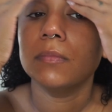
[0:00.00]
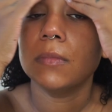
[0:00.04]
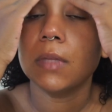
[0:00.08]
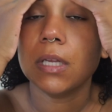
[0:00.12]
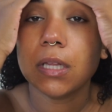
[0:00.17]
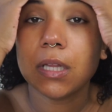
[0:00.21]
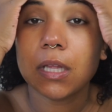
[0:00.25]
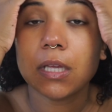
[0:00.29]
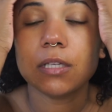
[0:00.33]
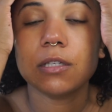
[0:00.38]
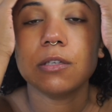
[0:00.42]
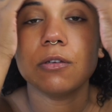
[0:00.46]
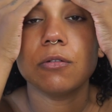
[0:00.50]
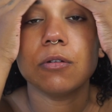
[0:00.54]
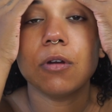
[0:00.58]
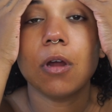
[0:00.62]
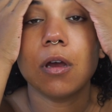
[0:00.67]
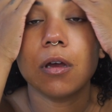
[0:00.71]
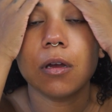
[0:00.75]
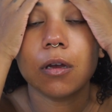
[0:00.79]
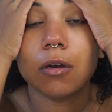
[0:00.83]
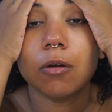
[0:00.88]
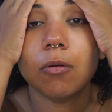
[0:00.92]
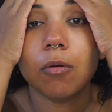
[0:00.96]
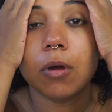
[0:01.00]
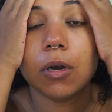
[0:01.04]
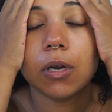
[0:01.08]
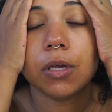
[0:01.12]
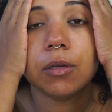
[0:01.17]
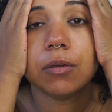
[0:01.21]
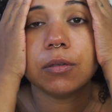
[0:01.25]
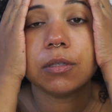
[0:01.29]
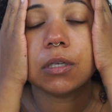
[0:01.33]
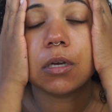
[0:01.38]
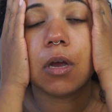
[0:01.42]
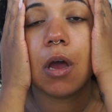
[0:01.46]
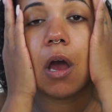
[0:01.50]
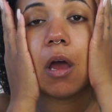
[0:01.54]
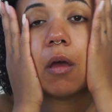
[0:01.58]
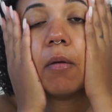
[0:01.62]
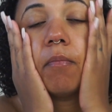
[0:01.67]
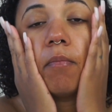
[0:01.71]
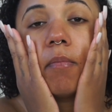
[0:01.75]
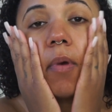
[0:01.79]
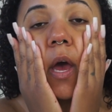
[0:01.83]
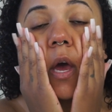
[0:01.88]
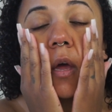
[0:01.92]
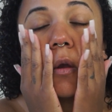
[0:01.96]
This you're not gonna wanna use a
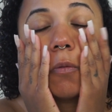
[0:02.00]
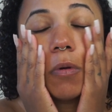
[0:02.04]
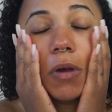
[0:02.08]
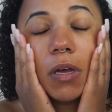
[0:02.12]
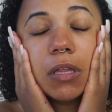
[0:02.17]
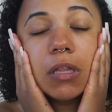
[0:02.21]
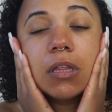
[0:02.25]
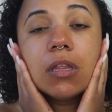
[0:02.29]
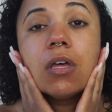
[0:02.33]
cotton pad with.